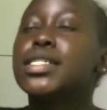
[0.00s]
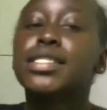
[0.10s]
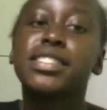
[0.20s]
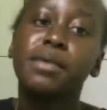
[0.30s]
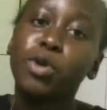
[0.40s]

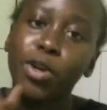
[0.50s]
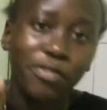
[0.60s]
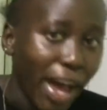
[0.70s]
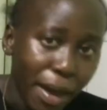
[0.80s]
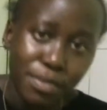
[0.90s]
some good
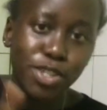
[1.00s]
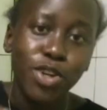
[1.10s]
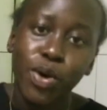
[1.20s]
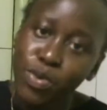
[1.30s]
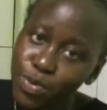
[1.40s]
vibes, you
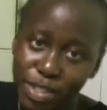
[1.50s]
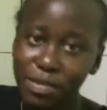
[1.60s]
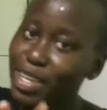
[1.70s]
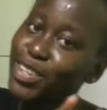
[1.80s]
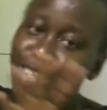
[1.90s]
know, some
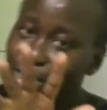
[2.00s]
good